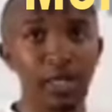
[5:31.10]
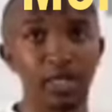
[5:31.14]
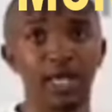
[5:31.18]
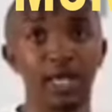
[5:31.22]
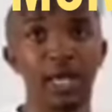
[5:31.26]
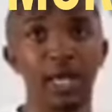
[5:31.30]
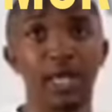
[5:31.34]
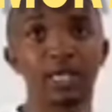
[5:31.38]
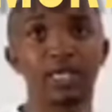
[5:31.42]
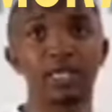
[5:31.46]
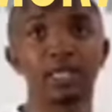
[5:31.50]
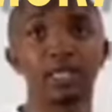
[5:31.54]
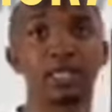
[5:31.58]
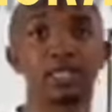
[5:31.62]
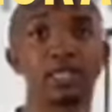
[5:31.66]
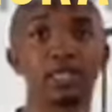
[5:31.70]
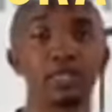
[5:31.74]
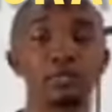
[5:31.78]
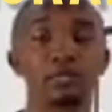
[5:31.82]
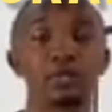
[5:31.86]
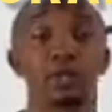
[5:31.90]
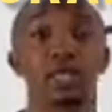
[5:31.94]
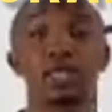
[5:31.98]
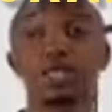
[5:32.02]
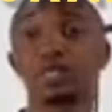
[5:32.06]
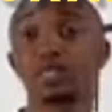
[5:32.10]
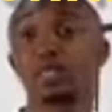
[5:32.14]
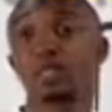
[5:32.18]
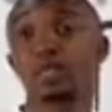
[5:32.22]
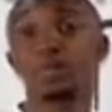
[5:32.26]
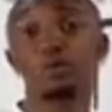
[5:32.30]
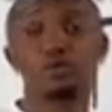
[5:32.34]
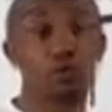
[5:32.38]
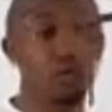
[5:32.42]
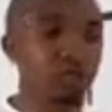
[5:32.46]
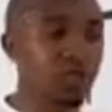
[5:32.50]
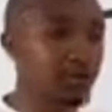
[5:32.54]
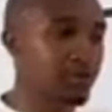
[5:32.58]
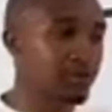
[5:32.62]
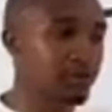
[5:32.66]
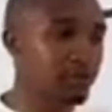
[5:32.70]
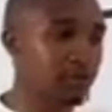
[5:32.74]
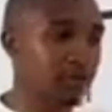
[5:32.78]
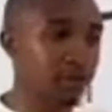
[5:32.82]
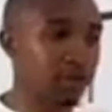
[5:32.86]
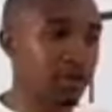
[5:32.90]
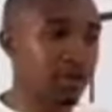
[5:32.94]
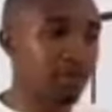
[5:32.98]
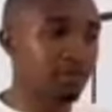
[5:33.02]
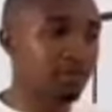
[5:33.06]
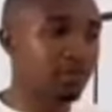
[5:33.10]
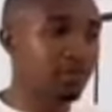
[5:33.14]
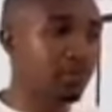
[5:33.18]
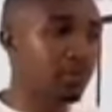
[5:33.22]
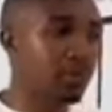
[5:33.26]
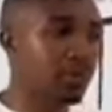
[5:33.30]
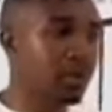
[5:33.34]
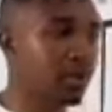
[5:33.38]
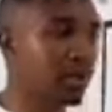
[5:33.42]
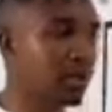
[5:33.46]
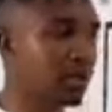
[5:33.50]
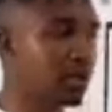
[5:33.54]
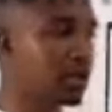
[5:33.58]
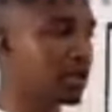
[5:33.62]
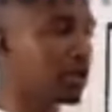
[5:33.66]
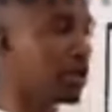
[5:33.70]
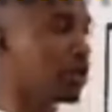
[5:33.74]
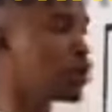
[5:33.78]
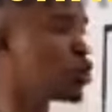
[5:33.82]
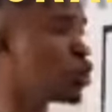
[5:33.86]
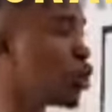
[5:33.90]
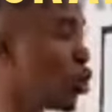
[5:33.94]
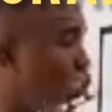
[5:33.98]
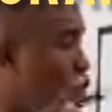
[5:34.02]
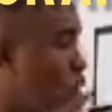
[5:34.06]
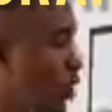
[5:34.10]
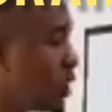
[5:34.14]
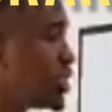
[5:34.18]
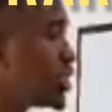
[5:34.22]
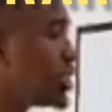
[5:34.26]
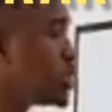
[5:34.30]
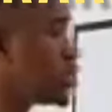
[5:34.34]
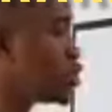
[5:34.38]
the ICC, but they still voted for him. So what is